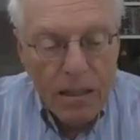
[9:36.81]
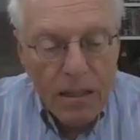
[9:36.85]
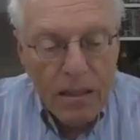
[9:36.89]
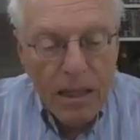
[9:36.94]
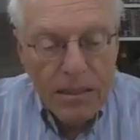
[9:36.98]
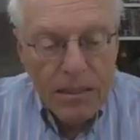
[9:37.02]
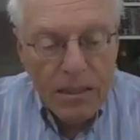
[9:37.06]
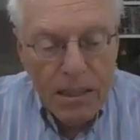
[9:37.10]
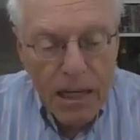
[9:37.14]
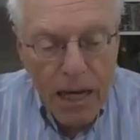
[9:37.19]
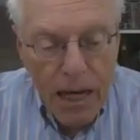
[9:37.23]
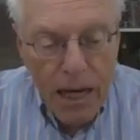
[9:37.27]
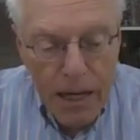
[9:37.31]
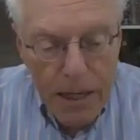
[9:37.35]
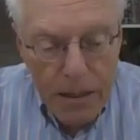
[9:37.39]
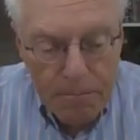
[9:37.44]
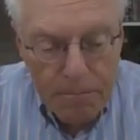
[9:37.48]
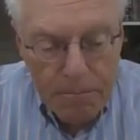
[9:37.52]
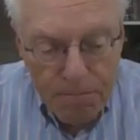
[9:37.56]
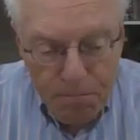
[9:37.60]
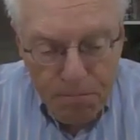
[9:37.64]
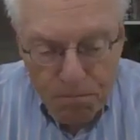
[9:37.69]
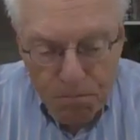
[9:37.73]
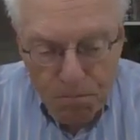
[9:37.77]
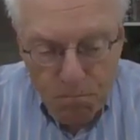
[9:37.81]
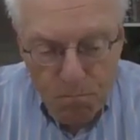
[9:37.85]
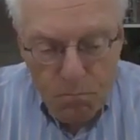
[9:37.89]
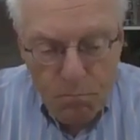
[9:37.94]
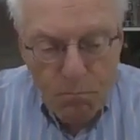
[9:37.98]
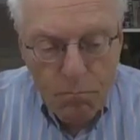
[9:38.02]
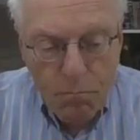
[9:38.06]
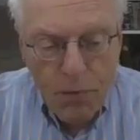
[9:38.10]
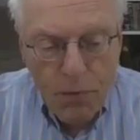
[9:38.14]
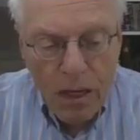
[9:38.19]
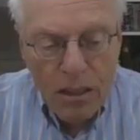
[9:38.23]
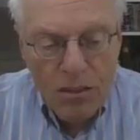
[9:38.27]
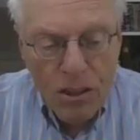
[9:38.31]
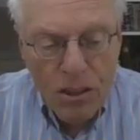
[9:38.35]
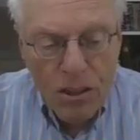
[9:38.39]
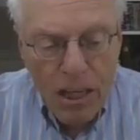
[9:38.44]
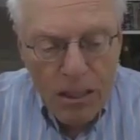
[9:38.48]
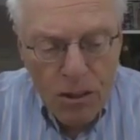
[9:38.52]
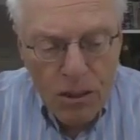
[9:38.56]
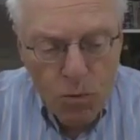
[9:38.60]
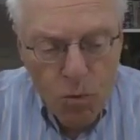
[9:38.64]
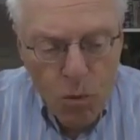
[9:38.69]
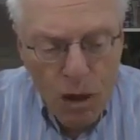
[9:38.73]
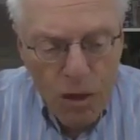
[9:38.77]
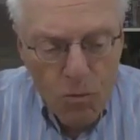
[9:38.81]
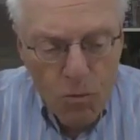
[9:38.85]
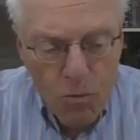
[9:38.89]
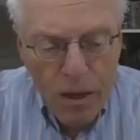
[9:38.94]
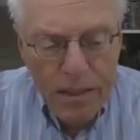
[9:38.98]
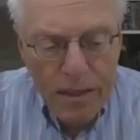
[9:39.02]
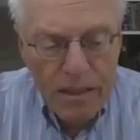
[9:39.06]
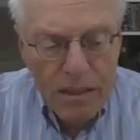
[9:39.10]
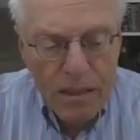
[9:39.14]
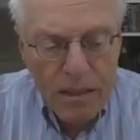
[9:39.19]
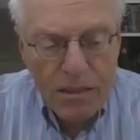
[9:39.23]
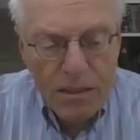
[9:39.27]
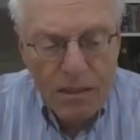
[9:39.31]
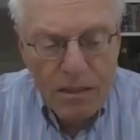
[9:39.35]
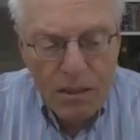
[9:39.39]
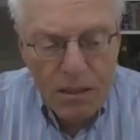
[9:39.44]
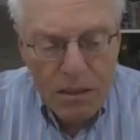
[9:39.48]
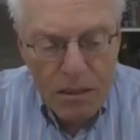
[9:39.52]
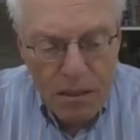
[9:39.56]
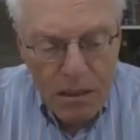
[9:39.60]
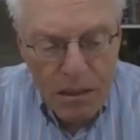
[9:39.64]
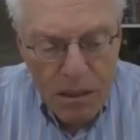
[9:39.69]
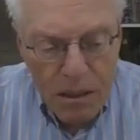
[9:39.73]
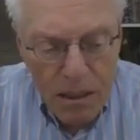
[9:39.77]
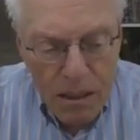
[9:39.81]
Let's say she has one witness.